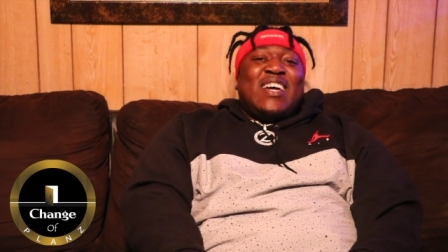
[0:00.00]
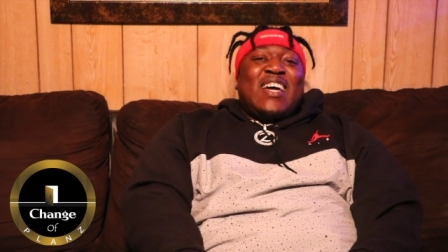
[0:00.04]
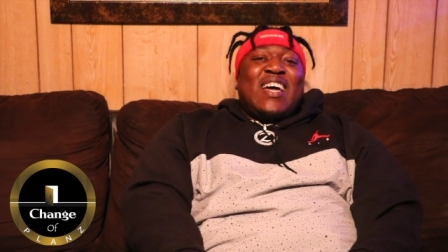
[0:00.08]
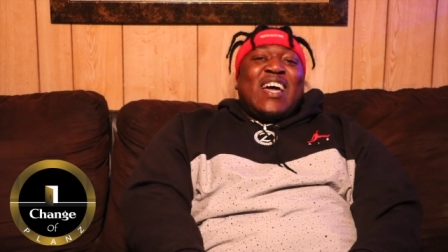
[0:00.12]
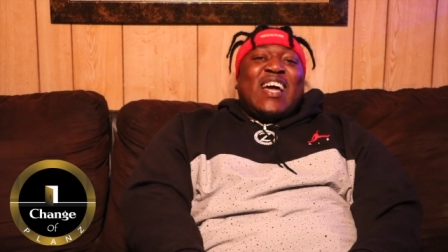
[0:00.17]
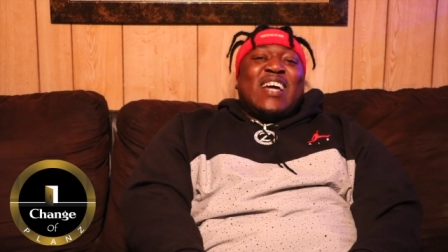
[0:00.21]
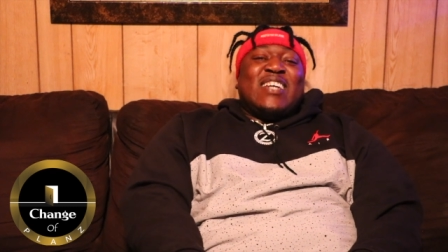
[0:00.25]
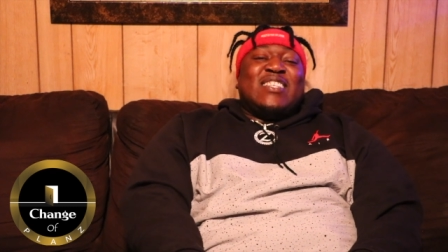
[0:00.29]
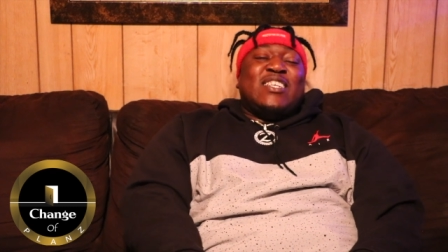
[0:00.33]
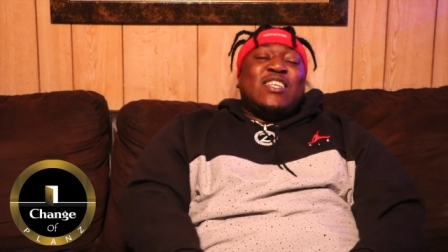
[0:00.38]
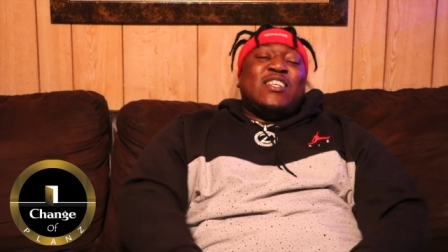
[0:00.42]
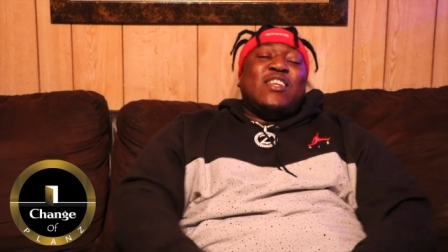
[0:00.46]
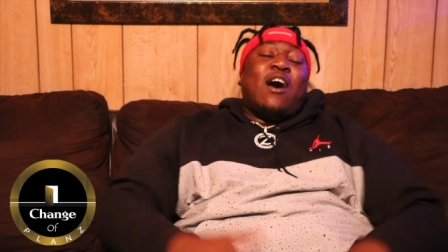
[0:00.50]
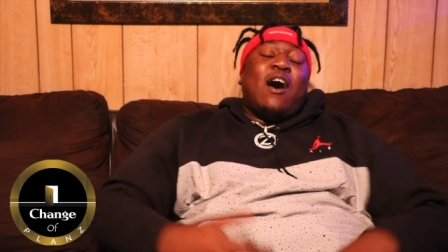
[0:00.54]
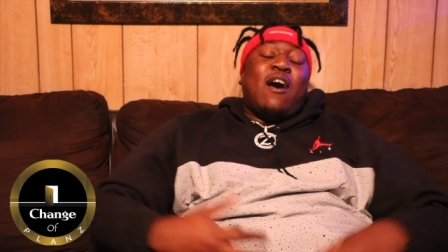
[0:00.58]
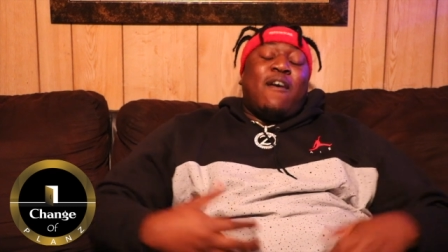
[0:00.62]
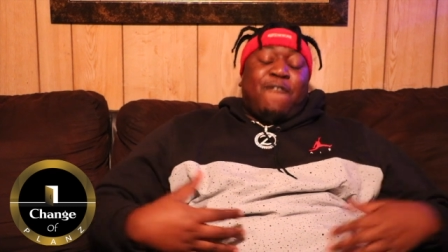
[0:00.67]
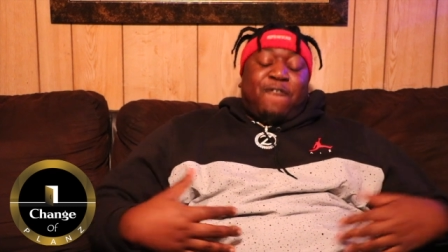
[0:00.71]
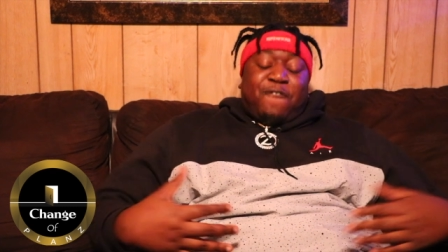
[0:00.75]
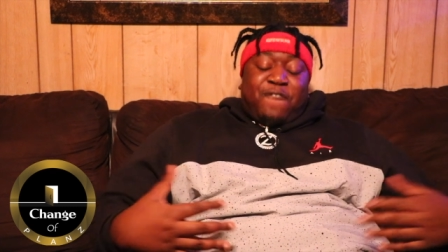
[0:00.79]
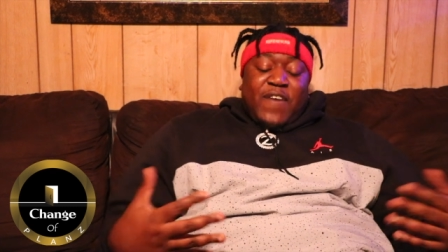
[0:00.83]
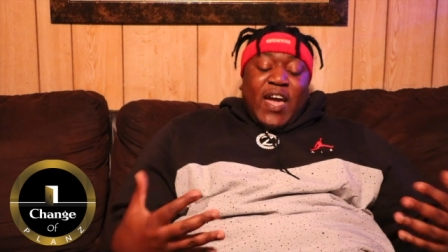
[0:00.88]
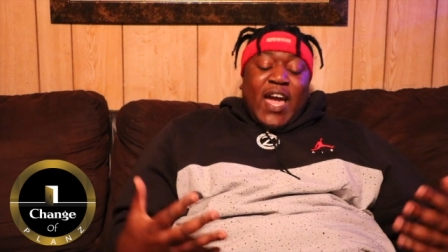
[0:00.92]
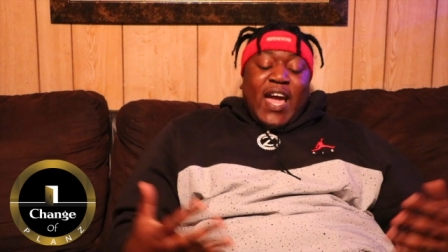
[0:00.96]
And she don't
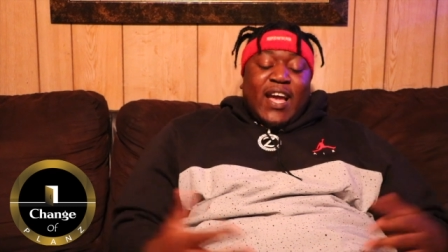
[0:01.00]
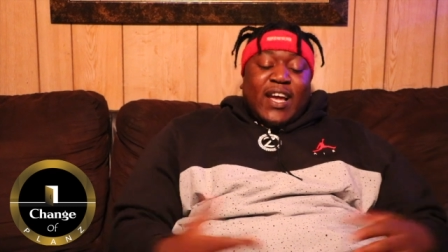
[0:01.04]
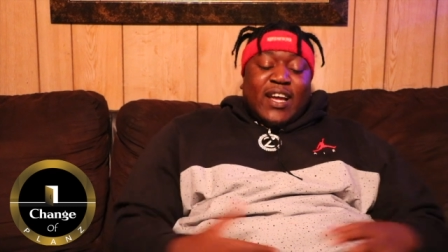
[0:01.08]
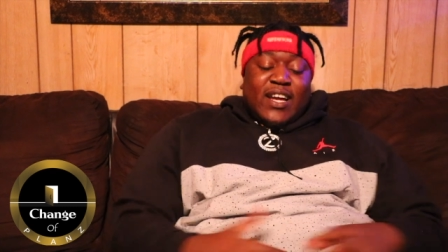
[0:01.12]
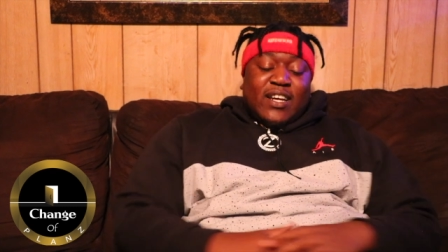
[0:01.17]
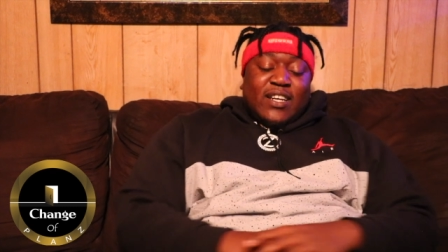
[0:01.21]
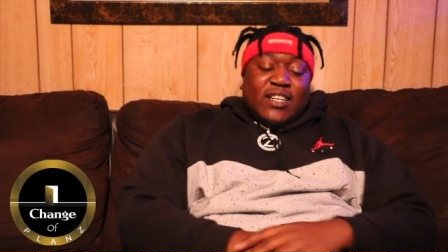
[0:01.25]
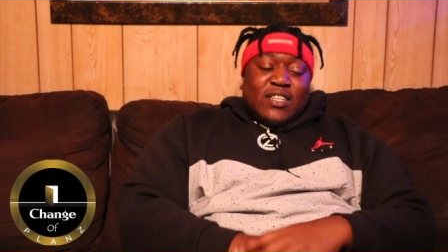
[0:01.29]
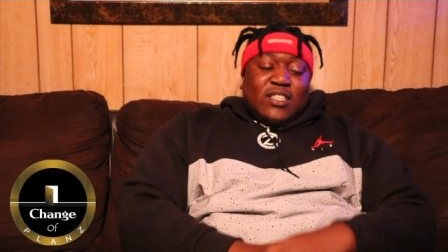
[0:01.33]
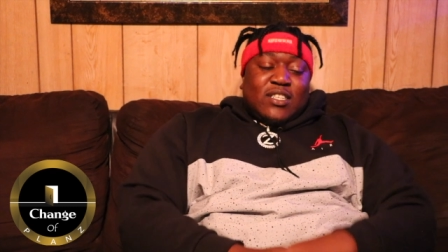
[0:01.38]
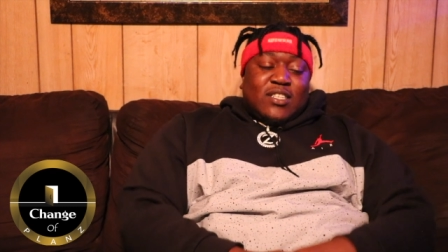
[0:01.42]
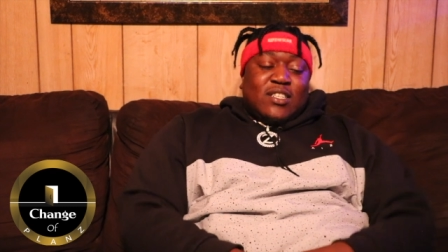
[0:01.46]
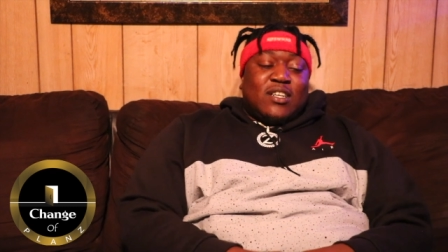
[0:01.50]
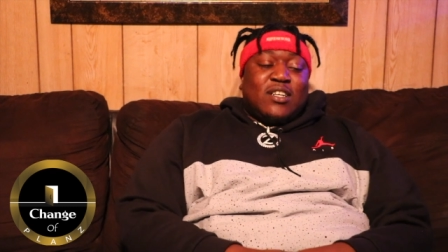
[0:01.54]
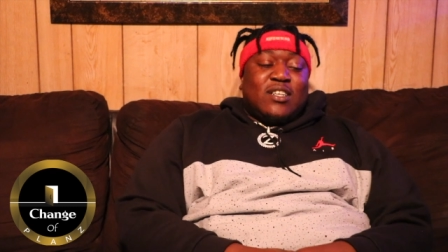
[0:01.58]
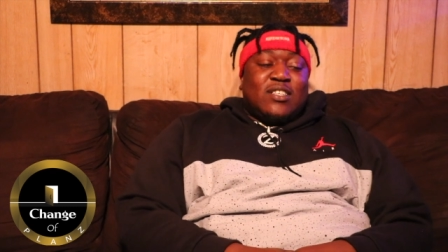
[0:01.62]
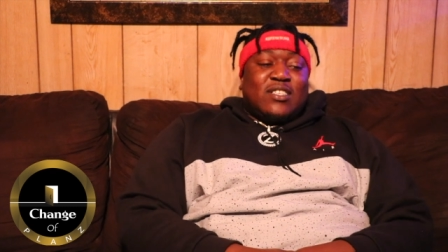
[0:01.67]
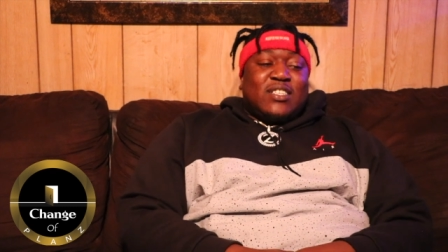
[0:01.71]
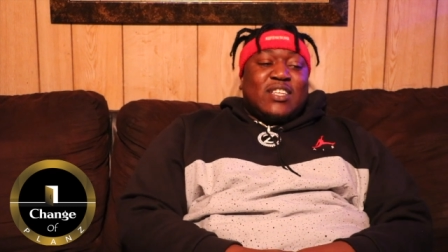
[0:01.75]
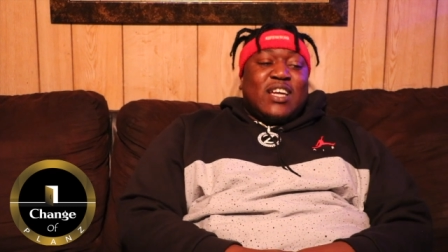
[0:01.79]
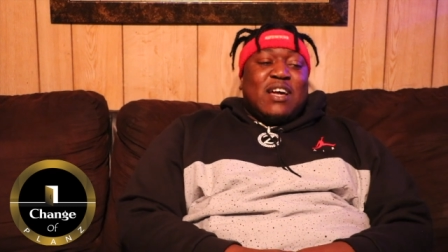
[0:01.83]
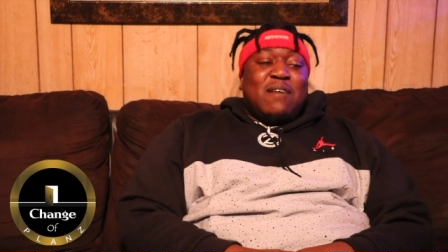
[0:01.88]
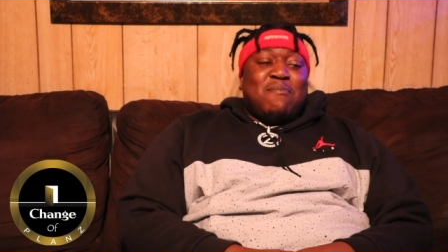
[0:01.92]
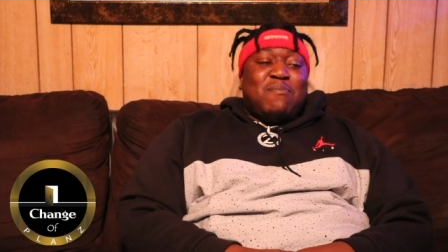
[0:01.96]
fat, you know what I'm
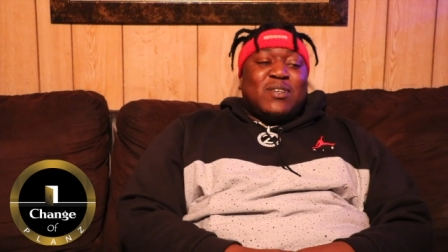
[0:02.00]
saying?